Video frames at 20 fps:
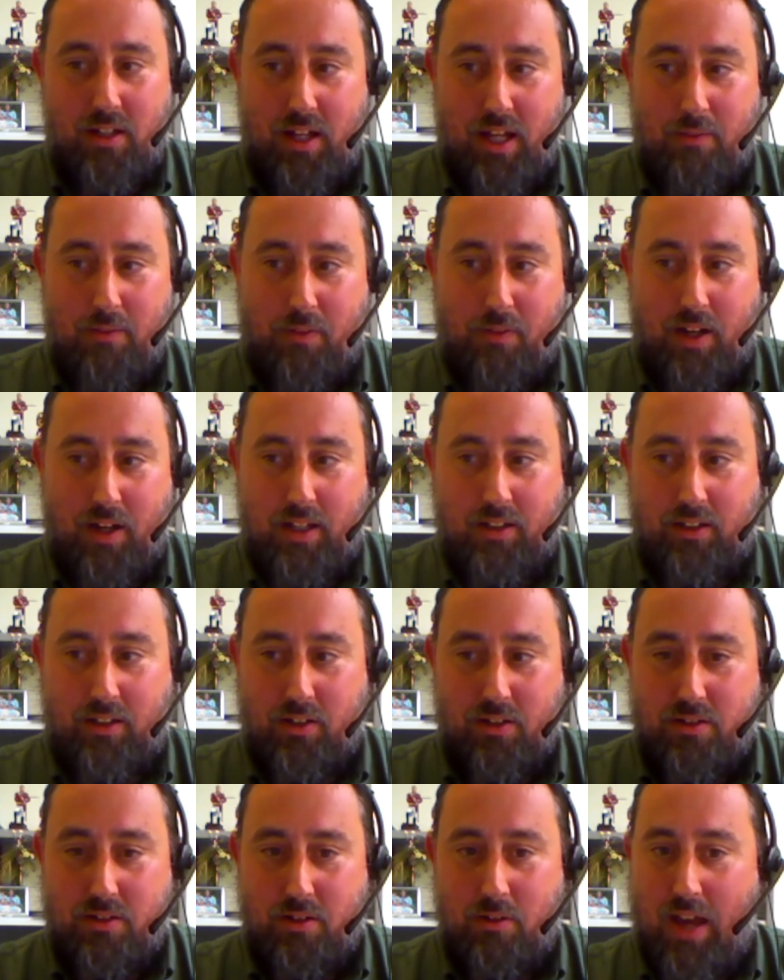if I
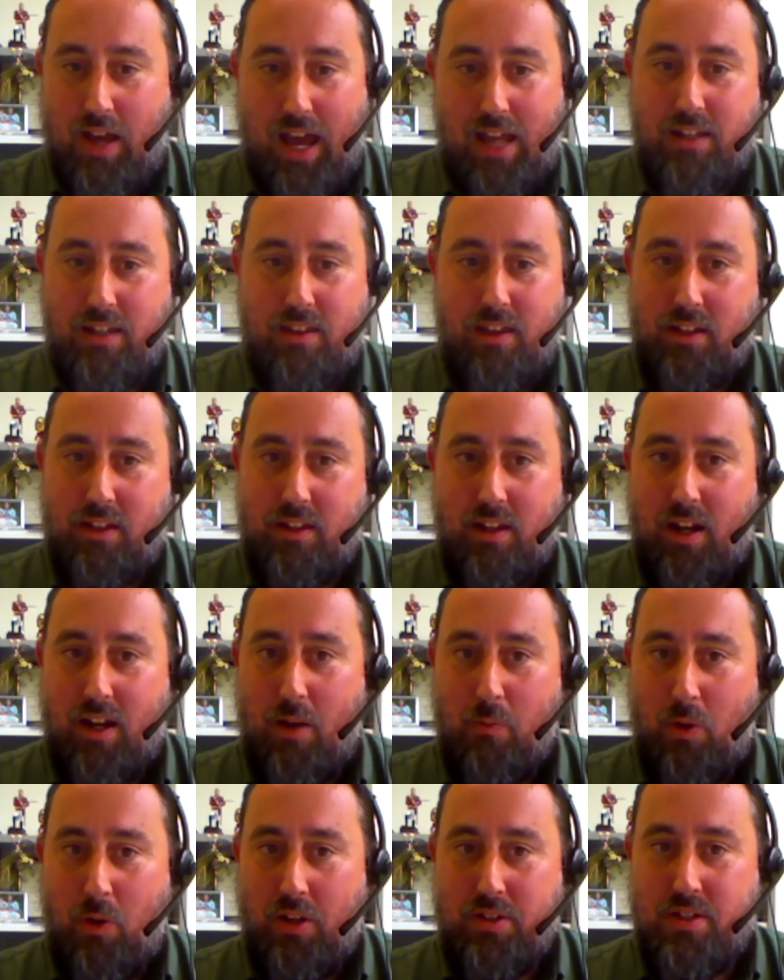could do anything that
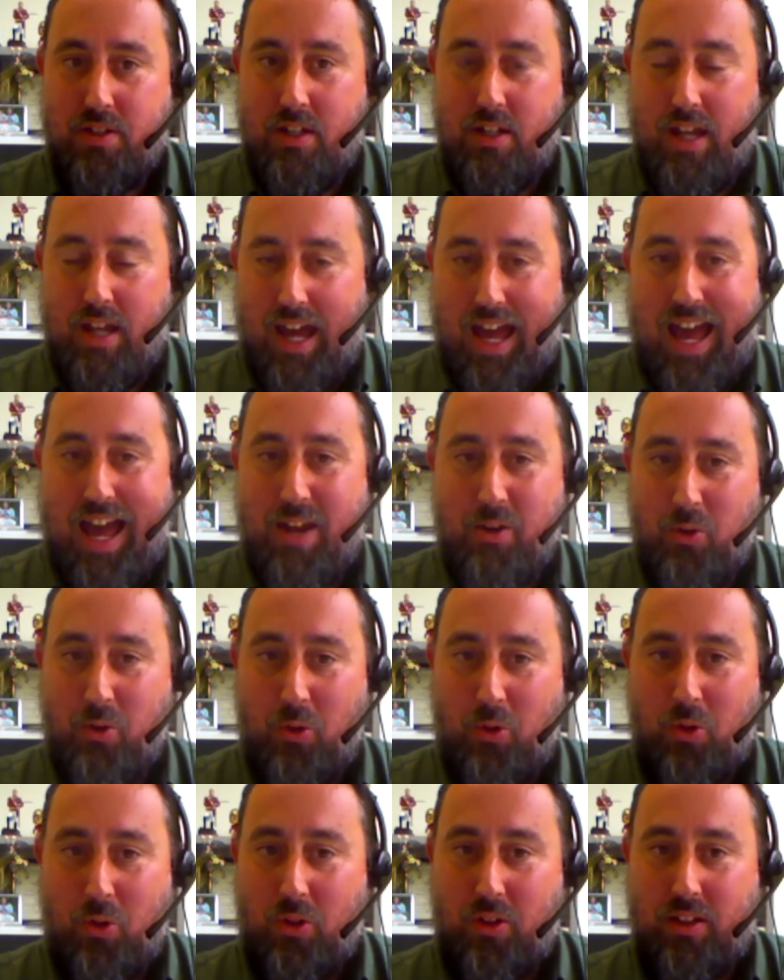I wanted at
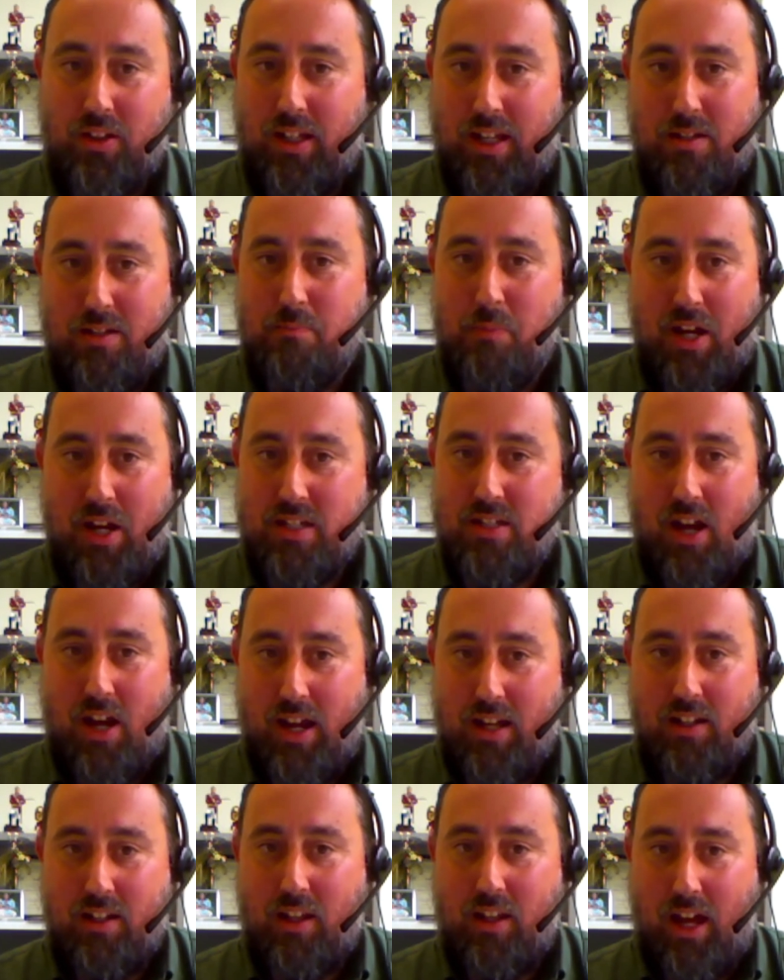all in my
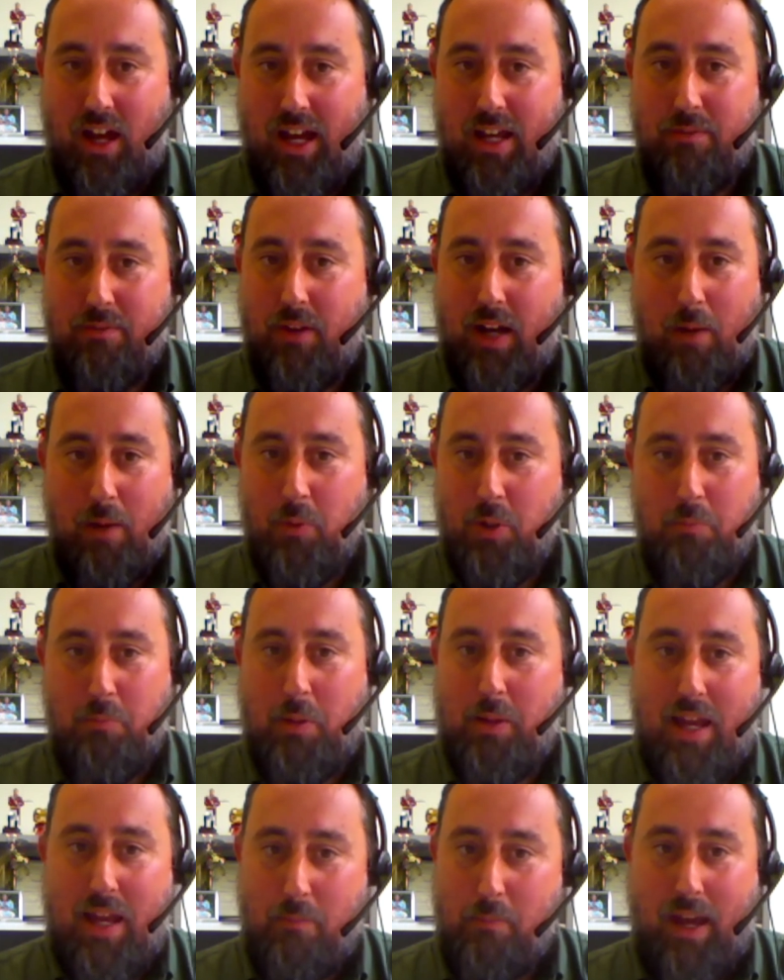entire life, I wouldn't
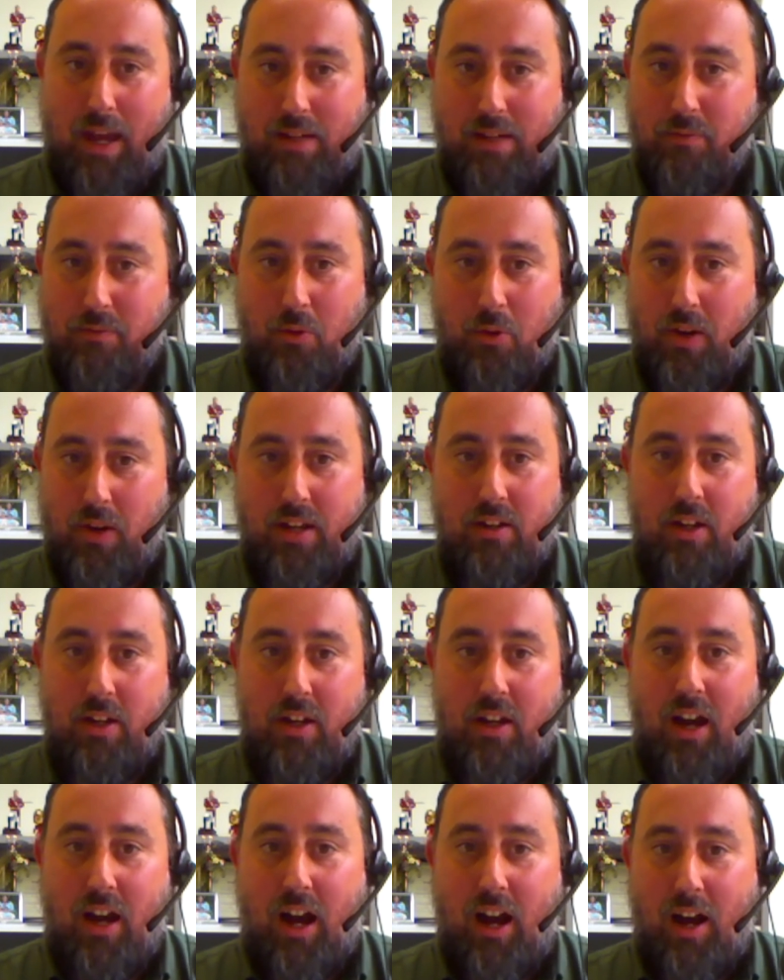be getting paid for it.
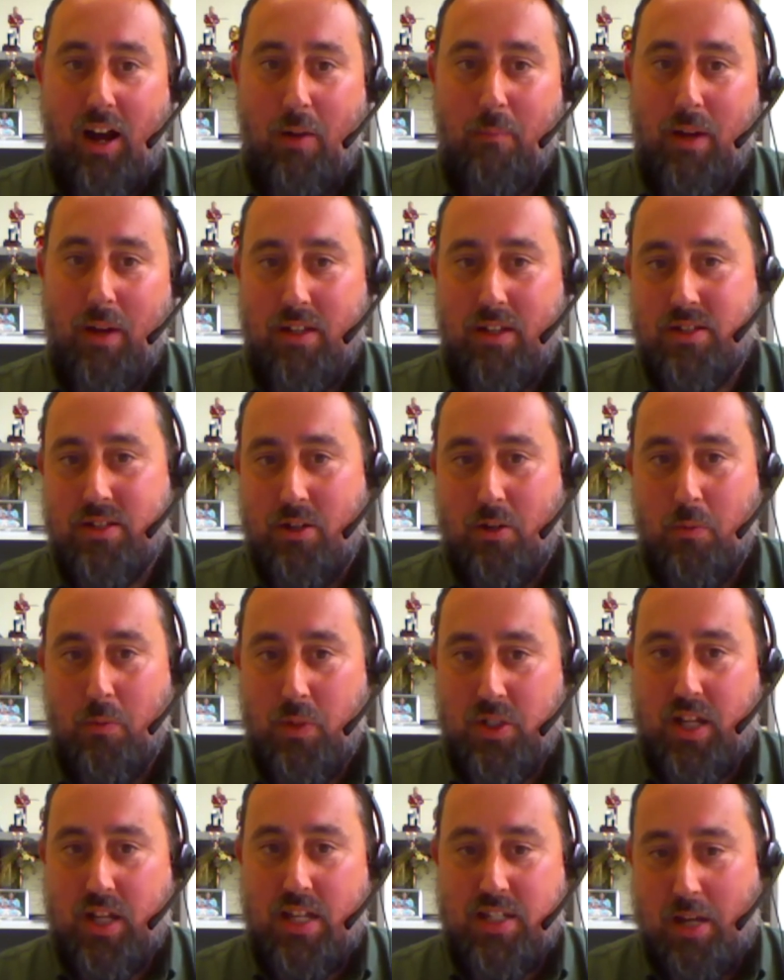And so in
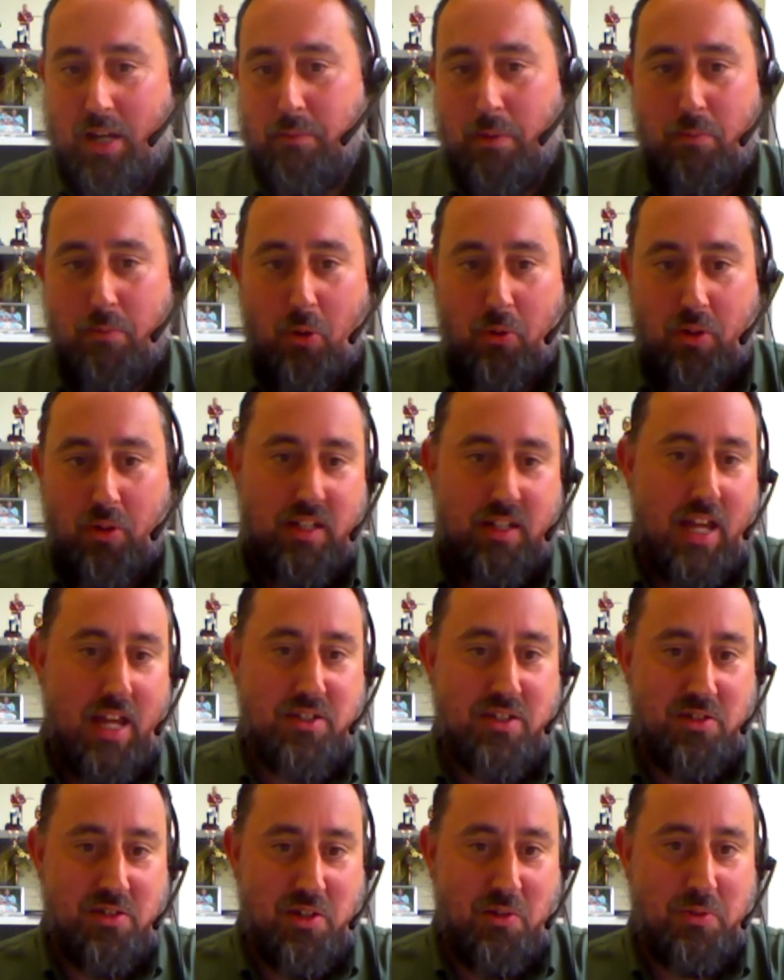which case I'd be broke and
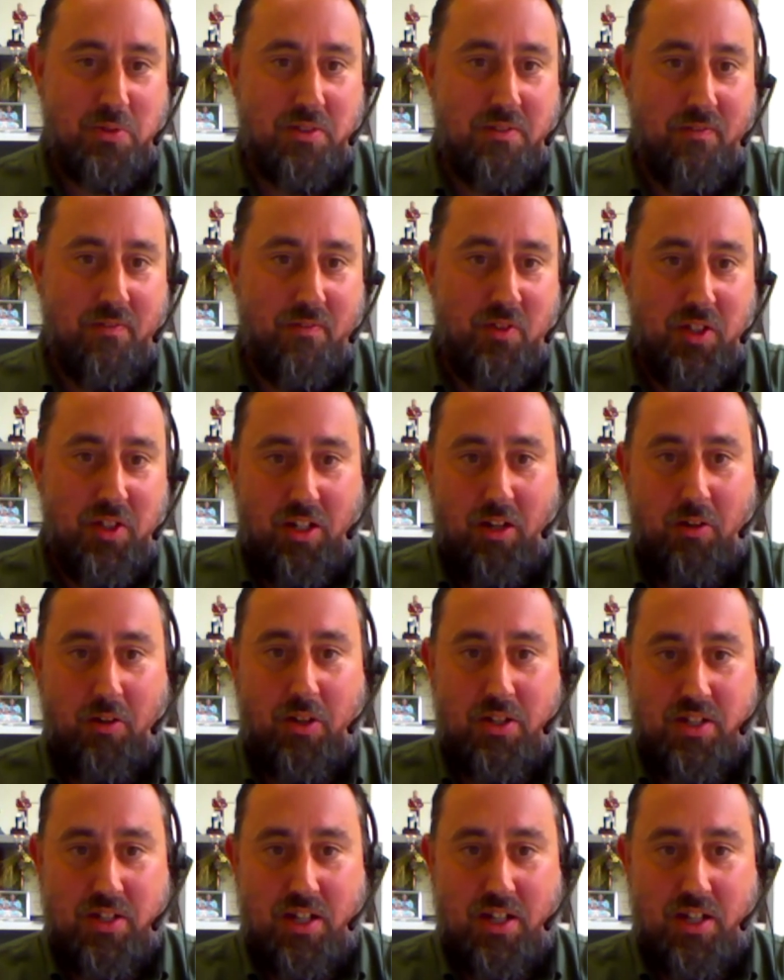destitute, because